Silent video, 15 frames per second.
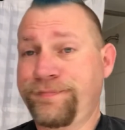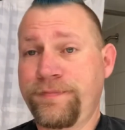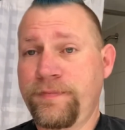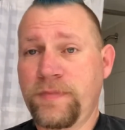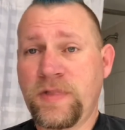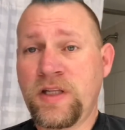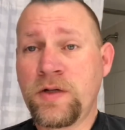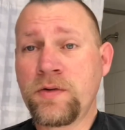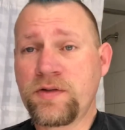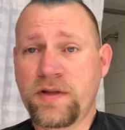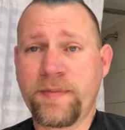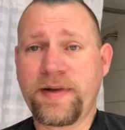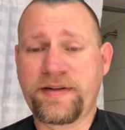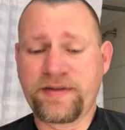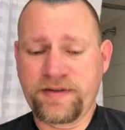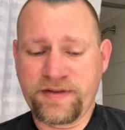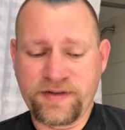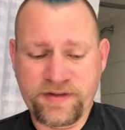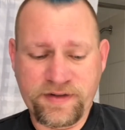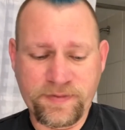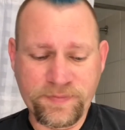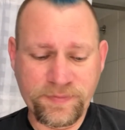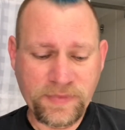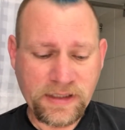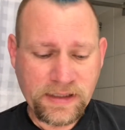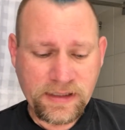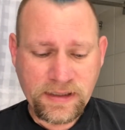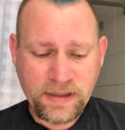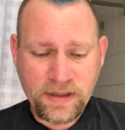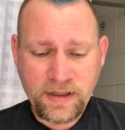use the metric system.
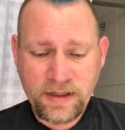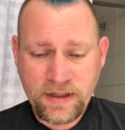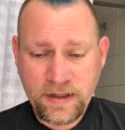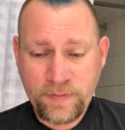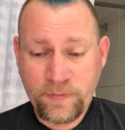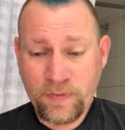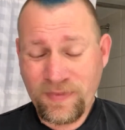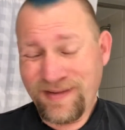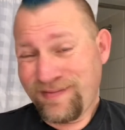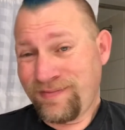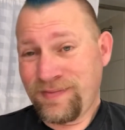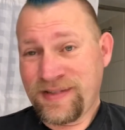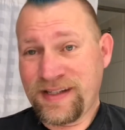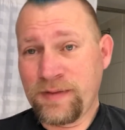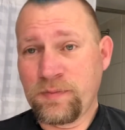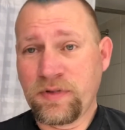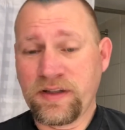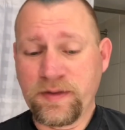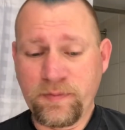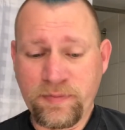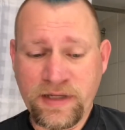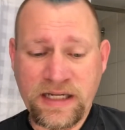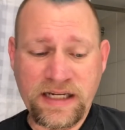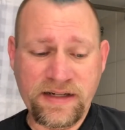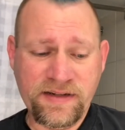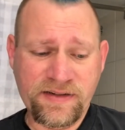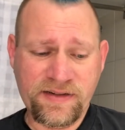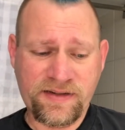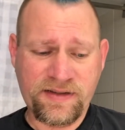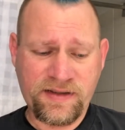Simply
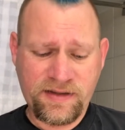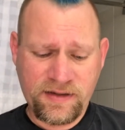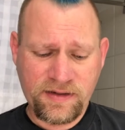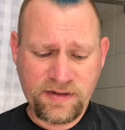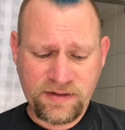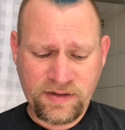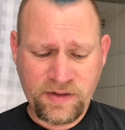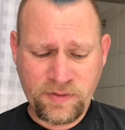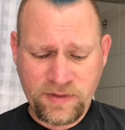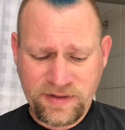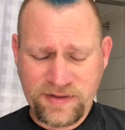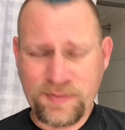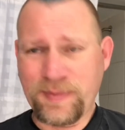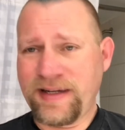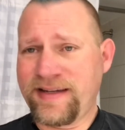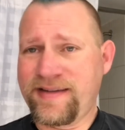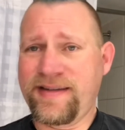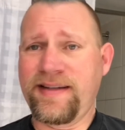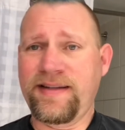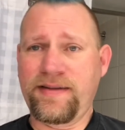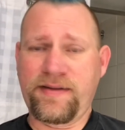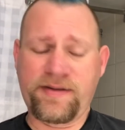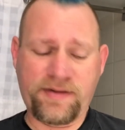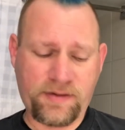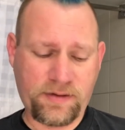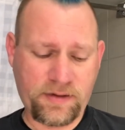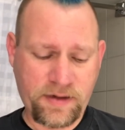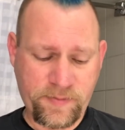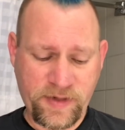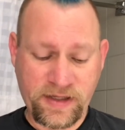because the units make sense.
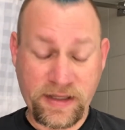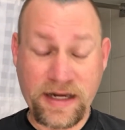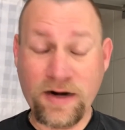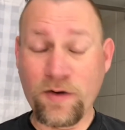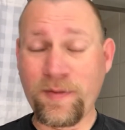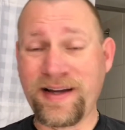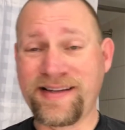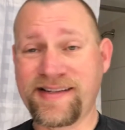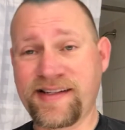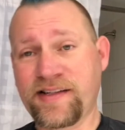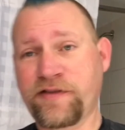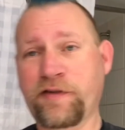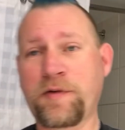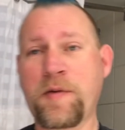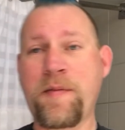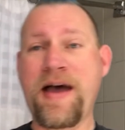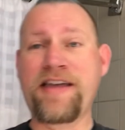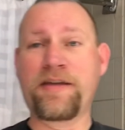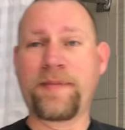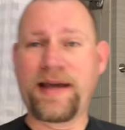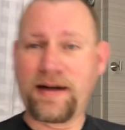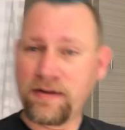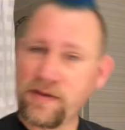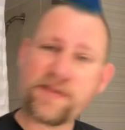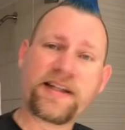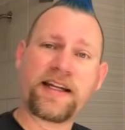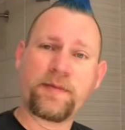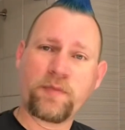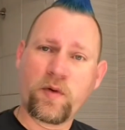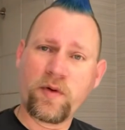I mean, they don't make sense from a mathematical
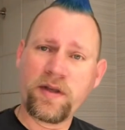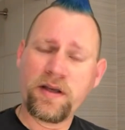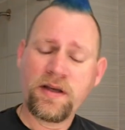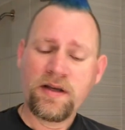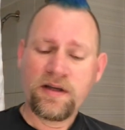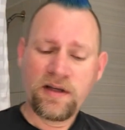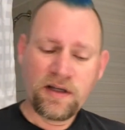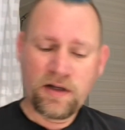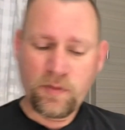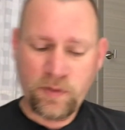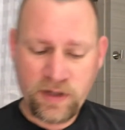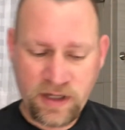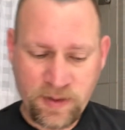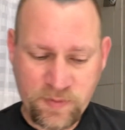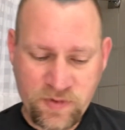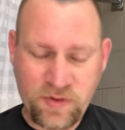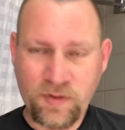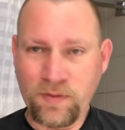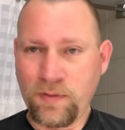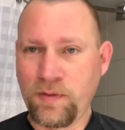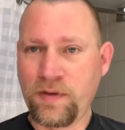standpoint when it comes to